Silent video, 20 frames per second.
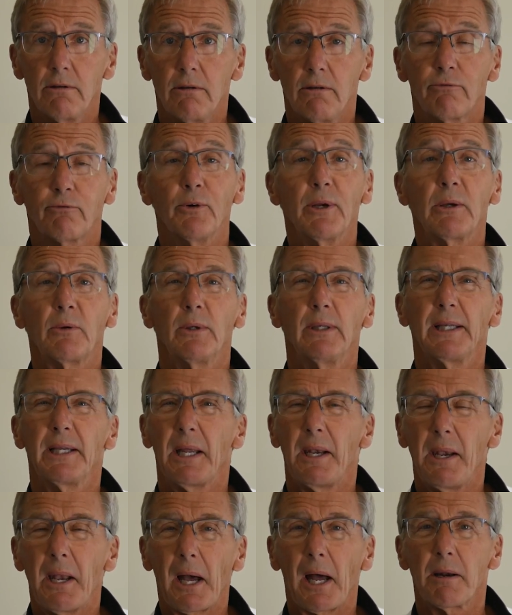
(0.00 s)
frequently
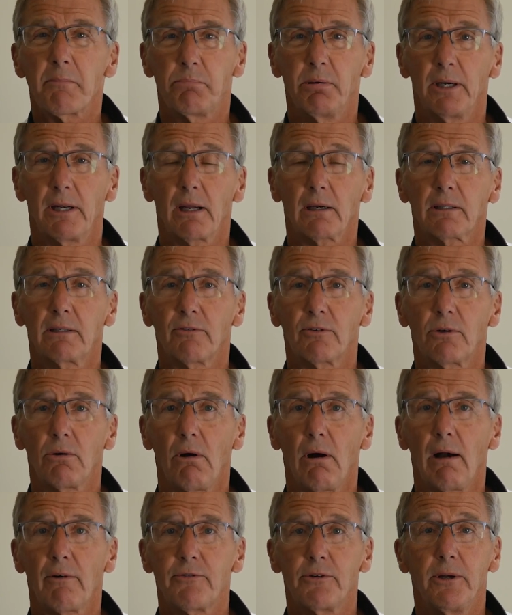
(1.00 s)
a non-productive
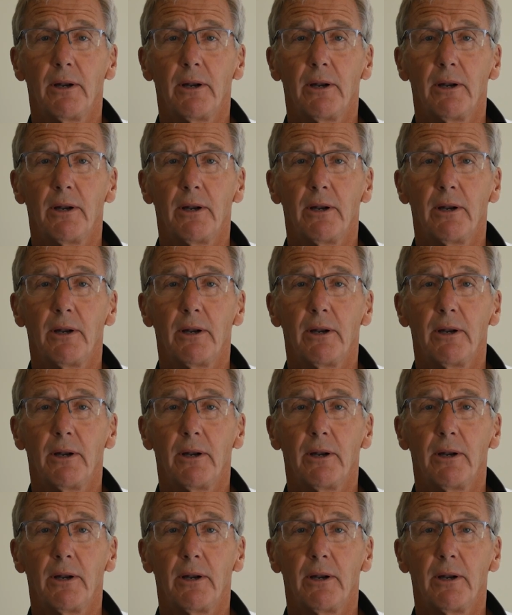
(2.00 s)
cough.